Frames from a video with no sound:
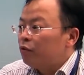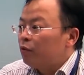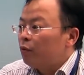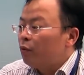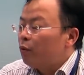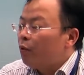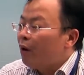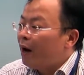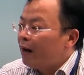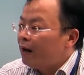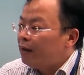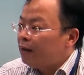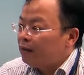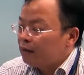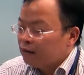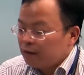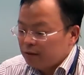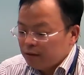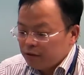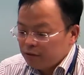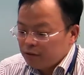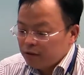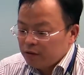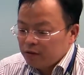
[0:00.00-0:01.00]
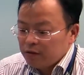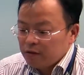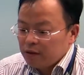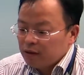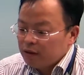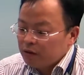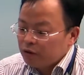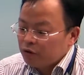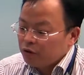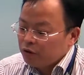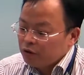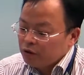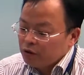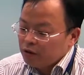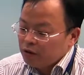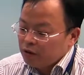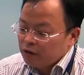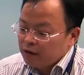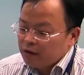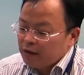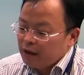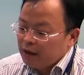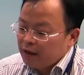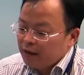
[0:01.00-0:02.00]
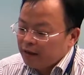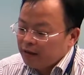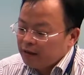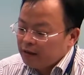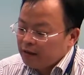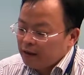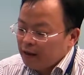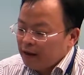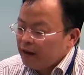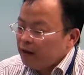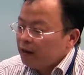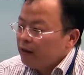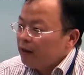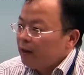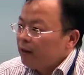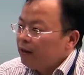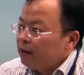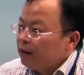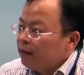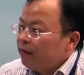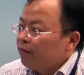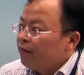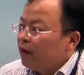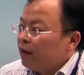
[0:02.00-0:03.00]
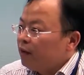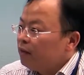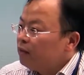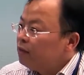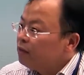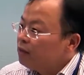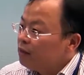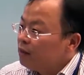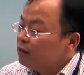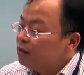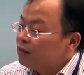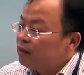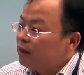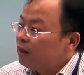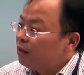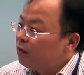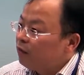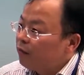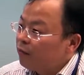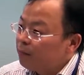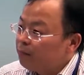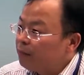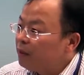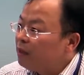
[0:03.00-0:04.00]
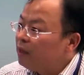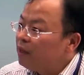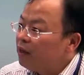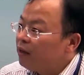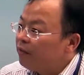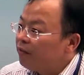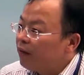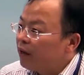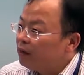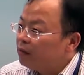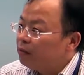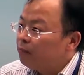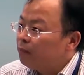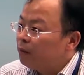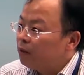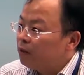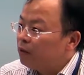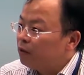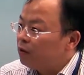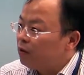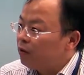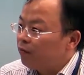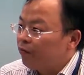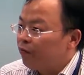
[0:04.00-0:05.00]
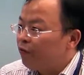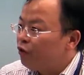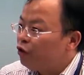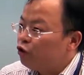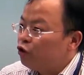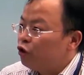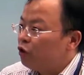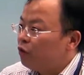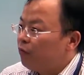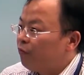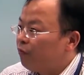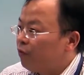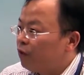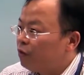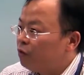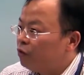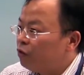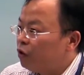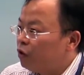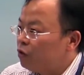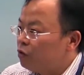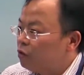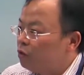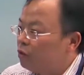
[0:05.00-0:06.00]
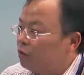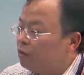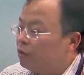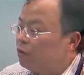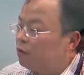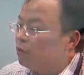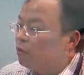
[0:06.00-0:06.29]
Why they should select A device instead of a B device, because of feature differentiation.